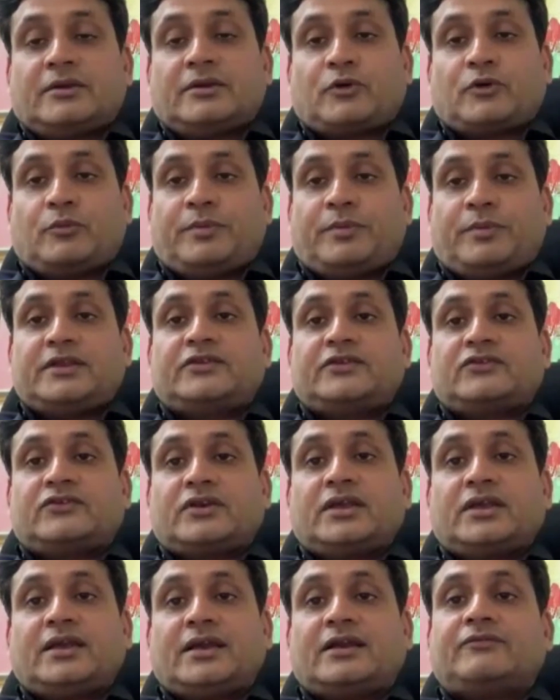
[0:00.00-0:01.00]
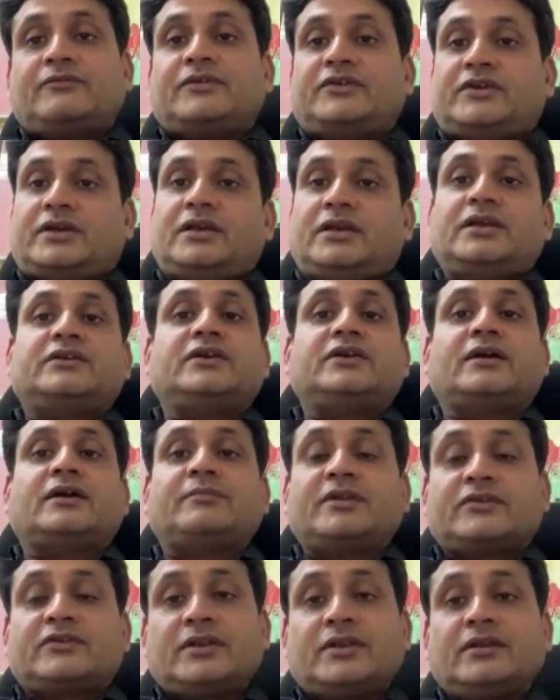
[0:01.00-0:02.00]
take proper history and physical
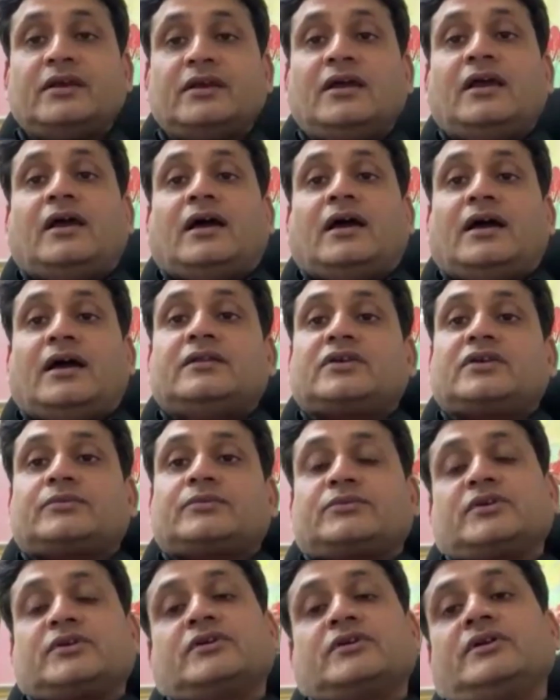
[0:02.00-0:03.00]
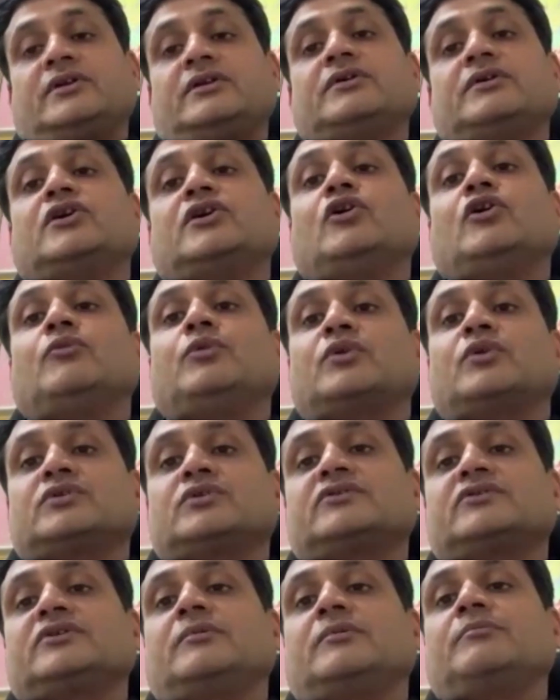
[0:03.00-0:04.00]
examination, and subsequently we go
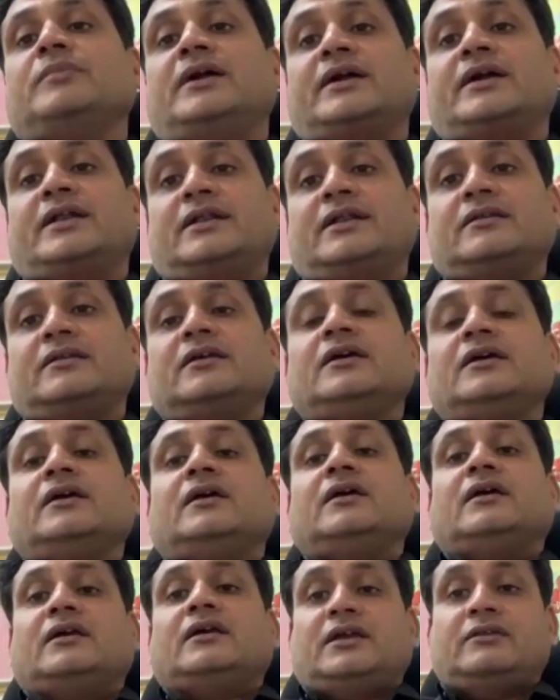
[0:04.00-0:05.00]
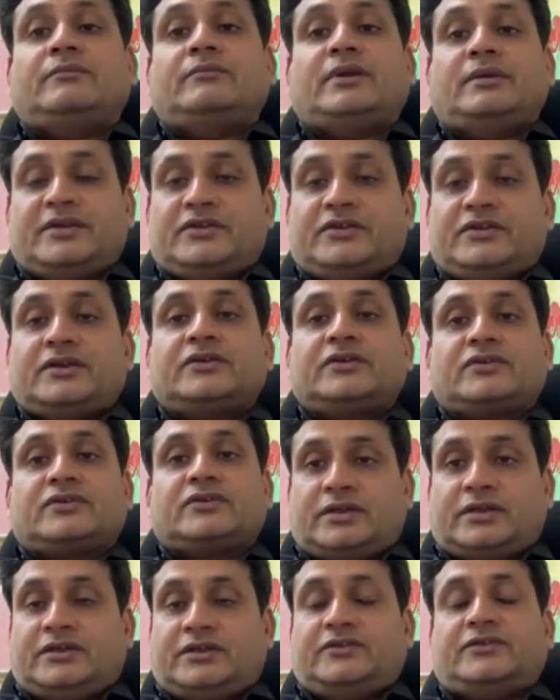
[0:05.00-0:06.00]
for some blood and imaging
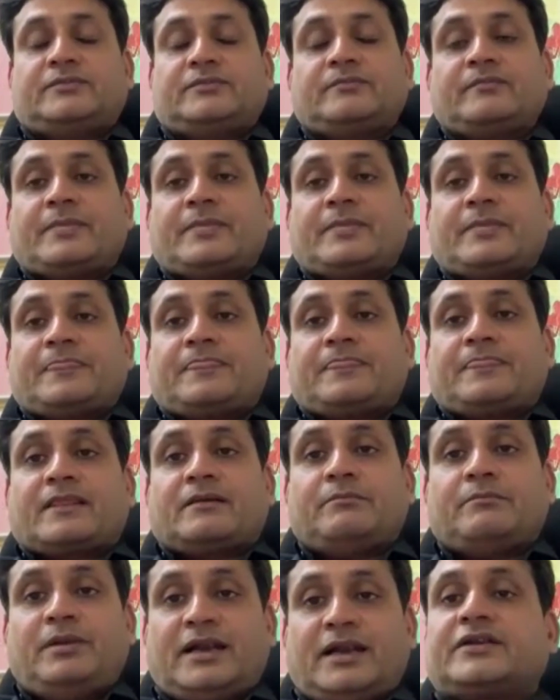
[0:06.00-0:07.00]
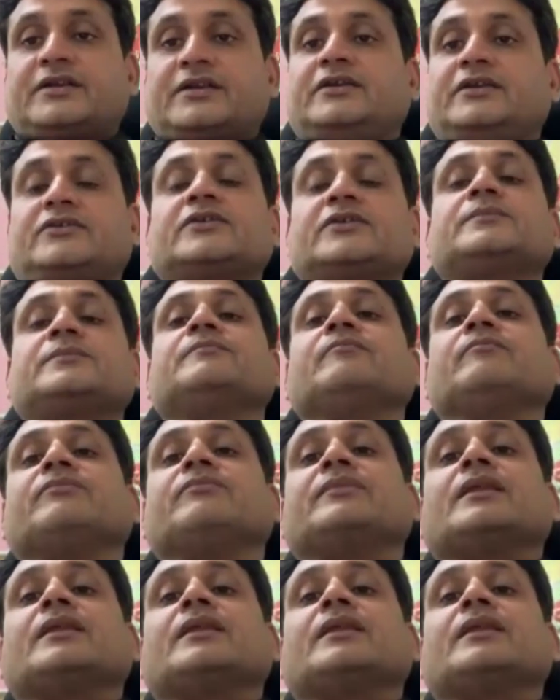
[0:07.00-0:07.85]
studies, blood test.